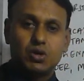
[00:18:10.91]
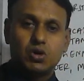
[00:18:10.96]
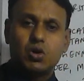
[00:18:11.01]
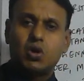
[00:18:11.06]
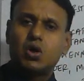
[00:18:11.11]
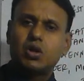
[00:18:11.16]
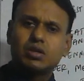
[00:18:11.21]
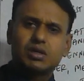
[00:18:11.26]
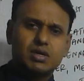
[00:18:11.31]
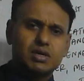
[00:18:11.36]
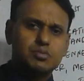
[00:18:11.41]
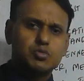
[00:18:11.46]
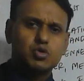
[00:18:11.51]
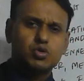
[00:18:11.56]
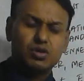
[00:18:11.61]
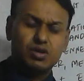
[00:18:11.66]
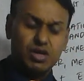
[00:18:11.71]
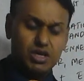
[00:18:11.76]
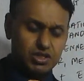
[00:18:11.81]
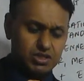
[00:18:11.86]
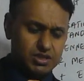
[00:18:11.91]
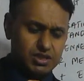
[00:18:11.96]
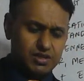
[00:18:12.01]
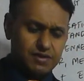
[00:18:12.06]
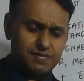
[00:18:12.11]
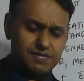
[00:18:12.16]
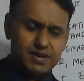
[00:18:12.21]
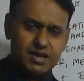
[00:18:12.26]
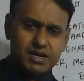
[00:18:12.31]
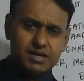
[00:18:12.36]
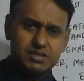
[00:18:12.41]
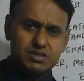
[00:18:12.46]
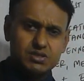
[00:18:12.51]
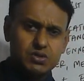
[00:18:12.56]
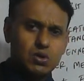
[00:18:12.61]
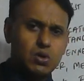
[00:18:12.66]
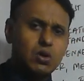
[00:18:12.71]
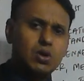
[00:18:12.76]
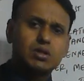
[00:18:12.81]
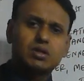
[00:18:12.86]
all the communication events,
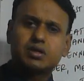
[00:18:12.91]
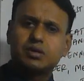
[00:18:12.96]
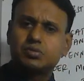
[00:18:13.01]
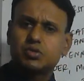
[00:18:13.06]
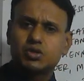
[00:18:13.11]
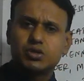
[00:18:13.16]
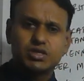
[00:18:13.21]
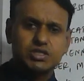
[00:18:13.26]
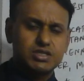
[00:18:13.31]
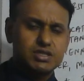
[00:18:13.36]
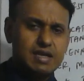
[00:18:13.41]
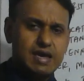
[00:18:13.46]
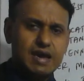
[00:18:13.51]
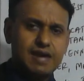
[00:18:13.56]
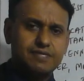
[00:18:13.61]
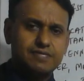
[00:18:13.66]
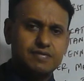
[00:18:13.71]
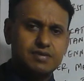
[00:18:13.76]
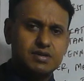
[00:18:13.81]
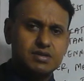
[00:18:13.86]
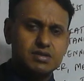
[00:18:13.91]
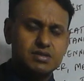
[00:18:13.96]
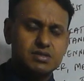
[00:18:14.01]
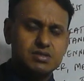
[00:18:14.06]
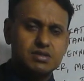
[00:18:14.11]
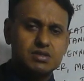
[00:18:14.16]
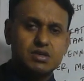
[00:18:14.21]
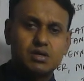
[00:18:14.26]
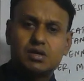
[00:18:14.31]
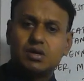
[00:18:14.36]
all the communication efforts,